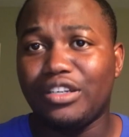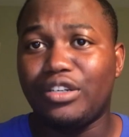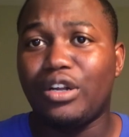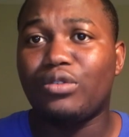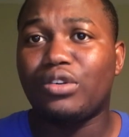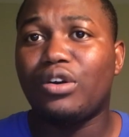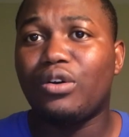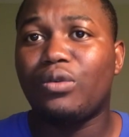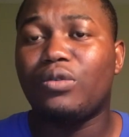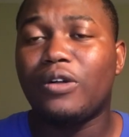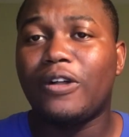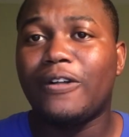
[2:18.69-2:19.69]
You don't
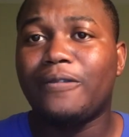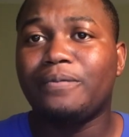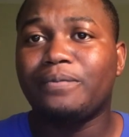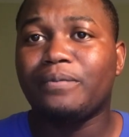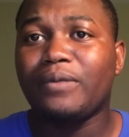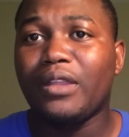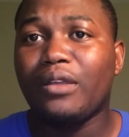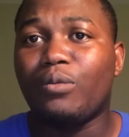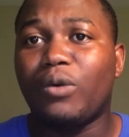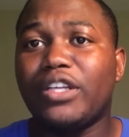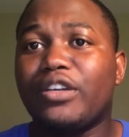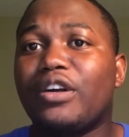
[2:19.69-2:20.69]
know
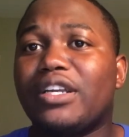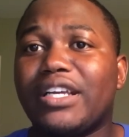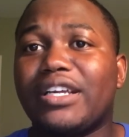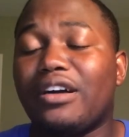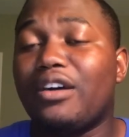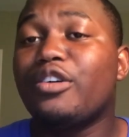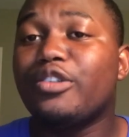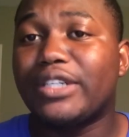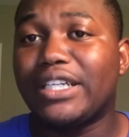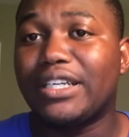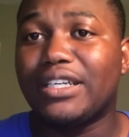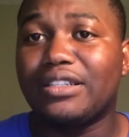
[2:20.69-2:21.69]
when you're gonna get
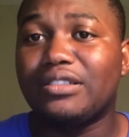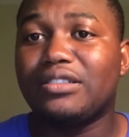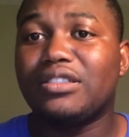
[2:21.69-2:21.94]
hungry again.